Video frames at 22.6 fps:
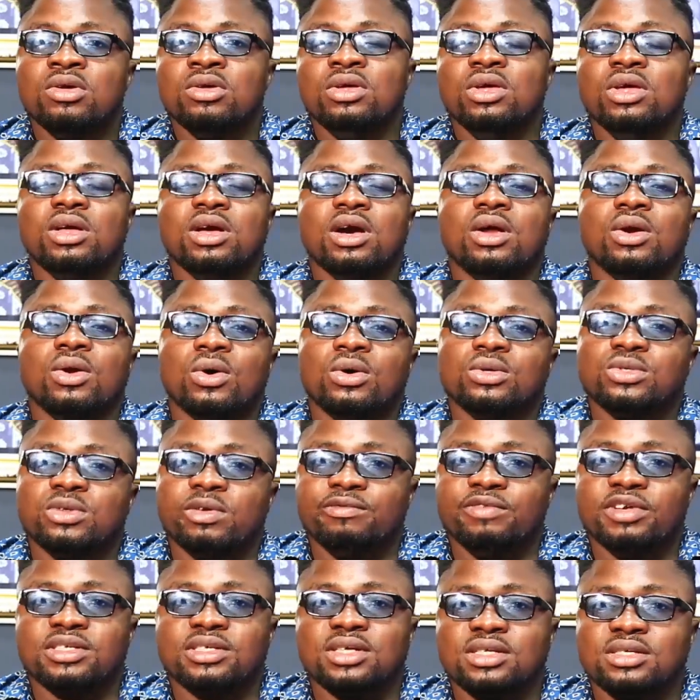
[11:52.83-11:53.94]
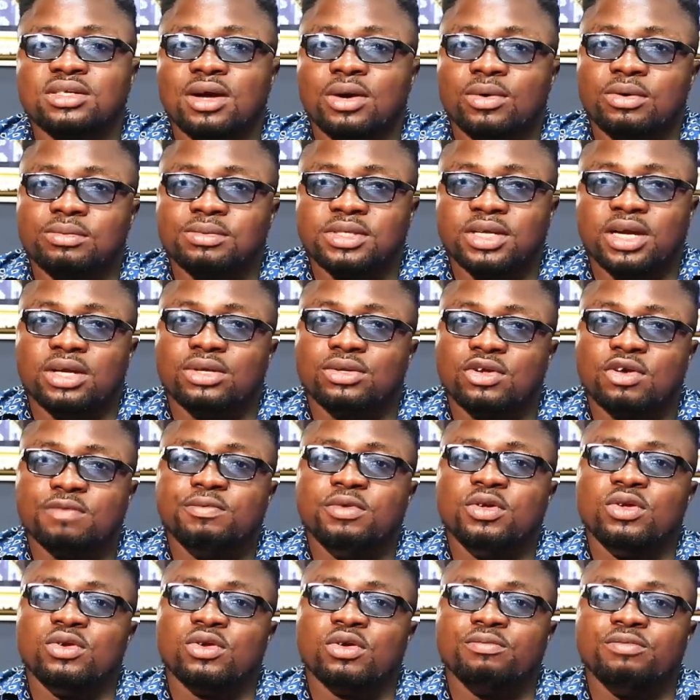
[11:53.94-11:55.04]
You can also visit our website
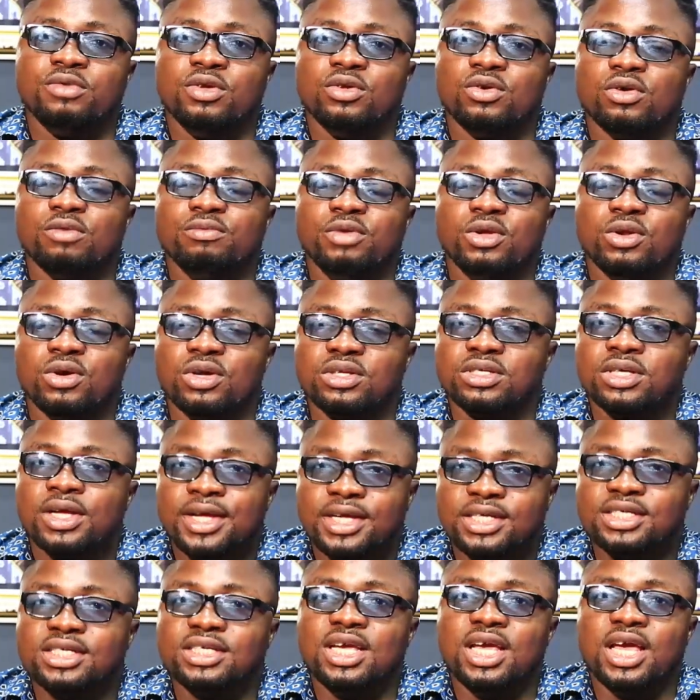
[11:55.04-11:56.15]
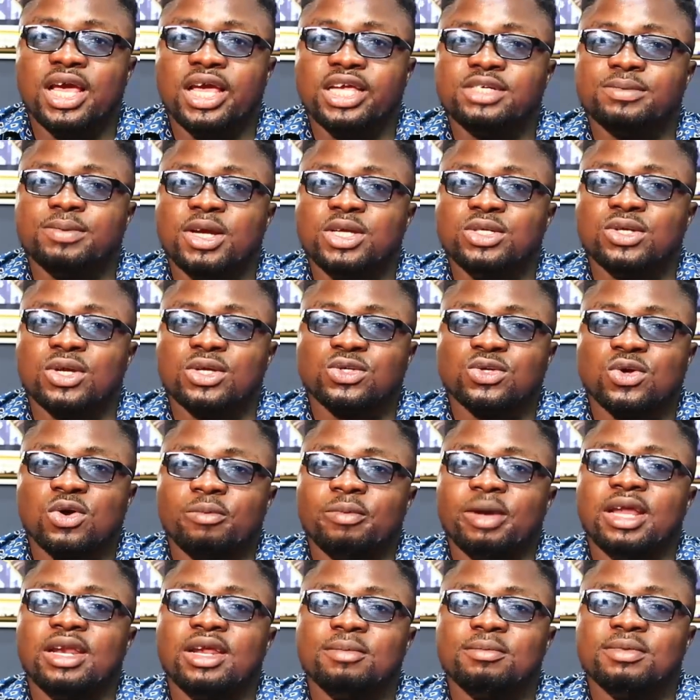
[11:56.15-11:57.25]
www.ghpage.com.
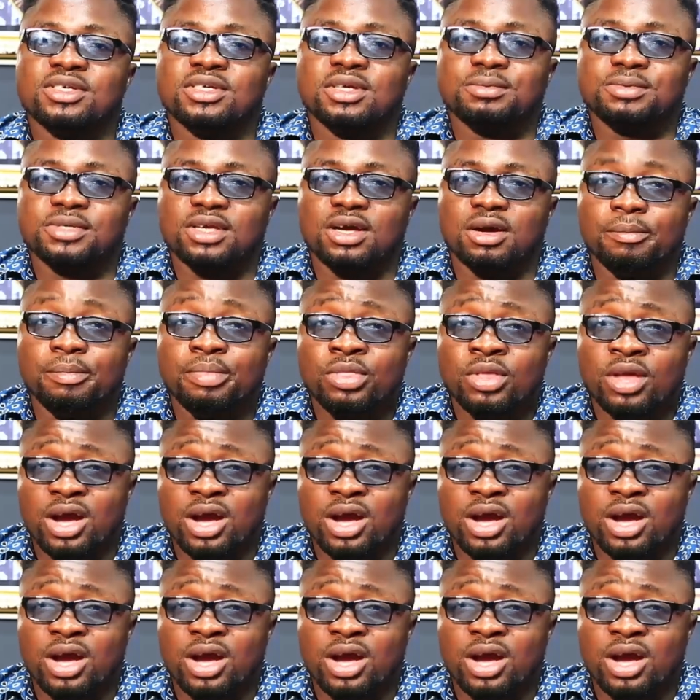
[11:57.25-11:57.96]
My name is Gypsum.